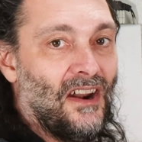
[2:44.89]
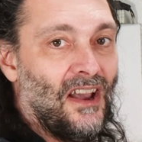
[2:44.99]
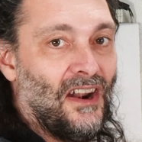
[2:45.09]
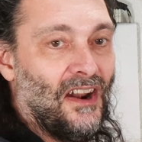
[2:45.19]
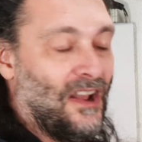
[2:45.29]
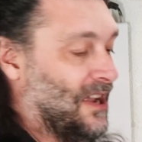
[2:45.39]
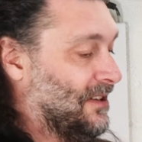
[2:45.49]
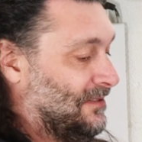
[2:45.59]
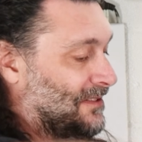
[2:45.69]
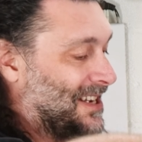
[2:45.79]
and on and
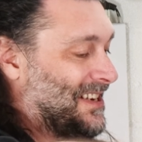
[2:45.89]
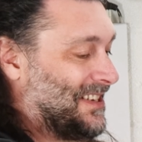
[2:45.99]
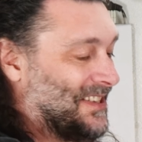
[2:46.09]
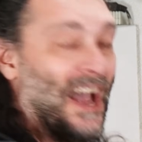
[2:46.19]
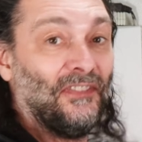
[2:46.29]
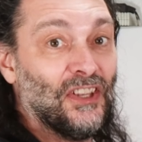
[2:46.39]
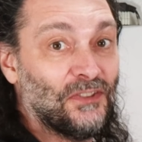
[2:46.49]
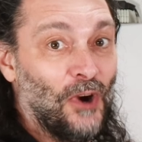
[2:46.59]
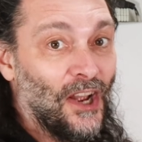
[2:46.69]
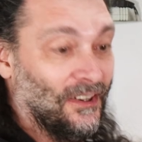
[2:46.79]
on. Not
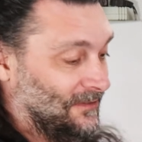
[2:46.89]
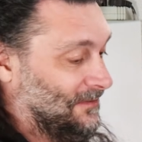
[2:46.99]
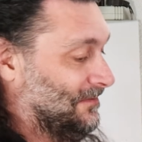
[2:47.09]
this one!